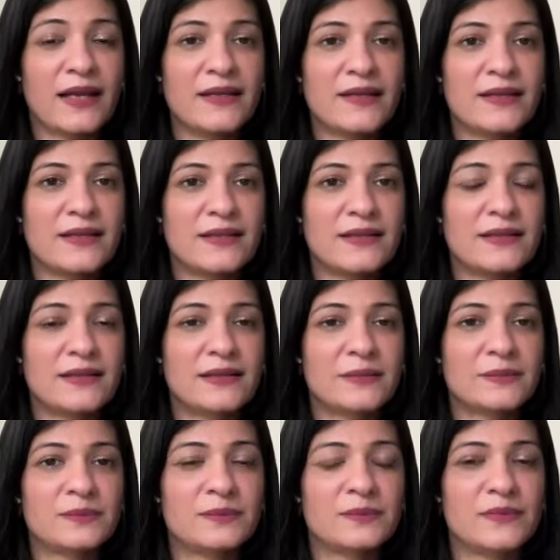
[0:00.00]
and
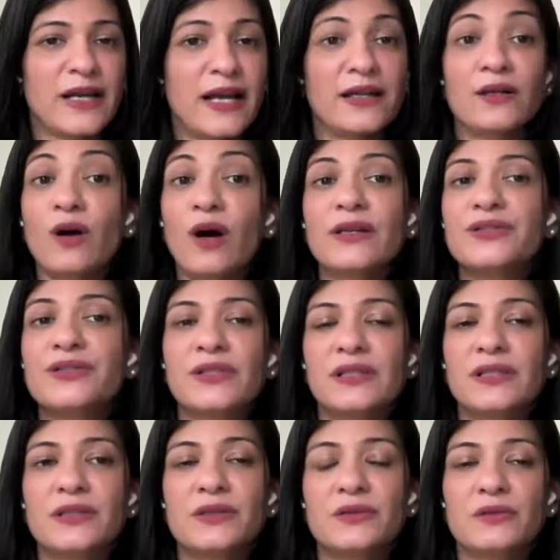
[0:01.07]
not
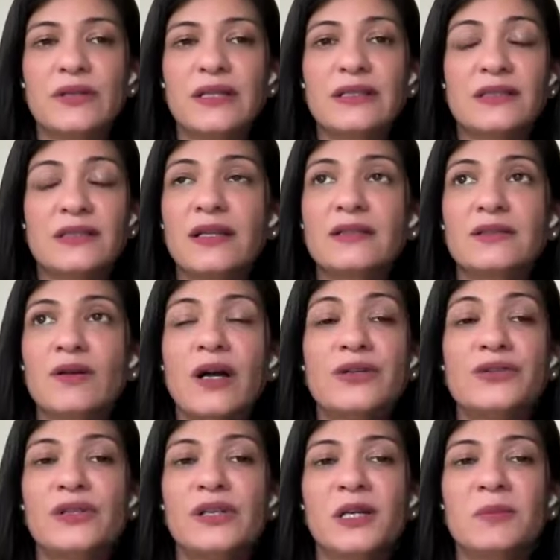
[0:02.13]
really to it's
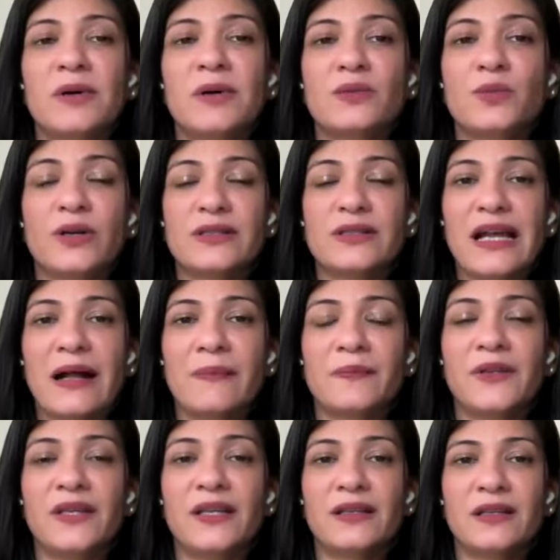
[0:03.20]
not really about what's
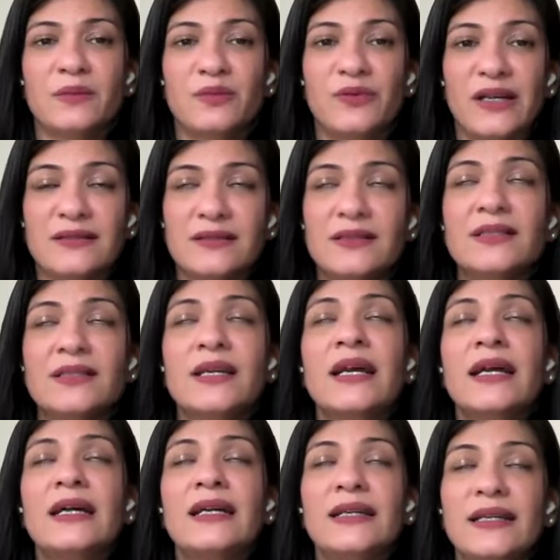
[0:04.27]
happening in the present.
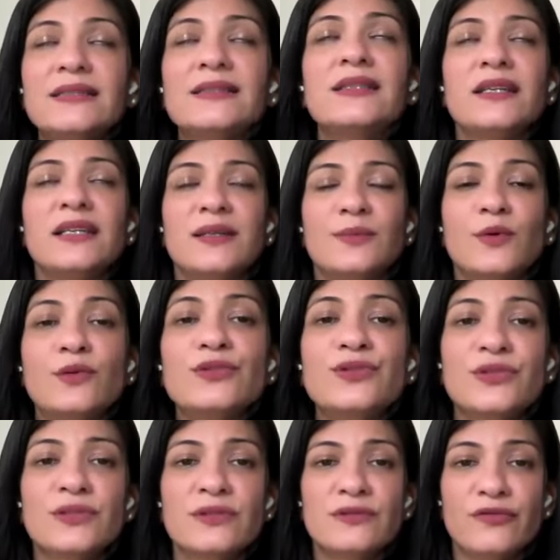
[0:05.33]
It's the
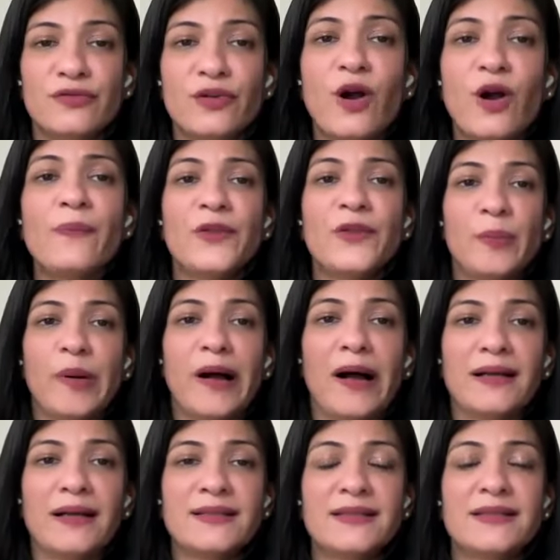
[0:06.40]
emotion from the
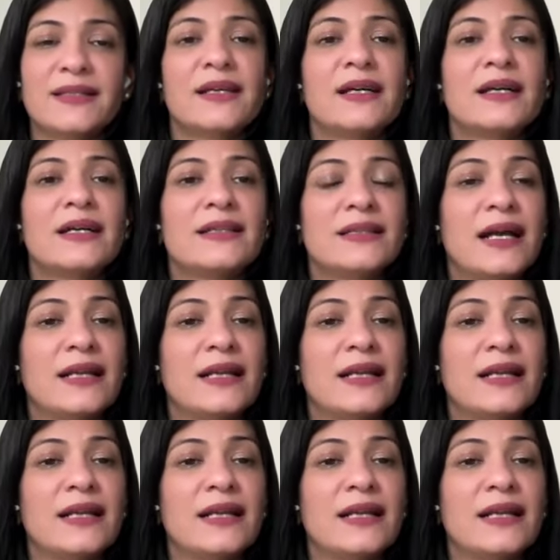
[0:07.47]
past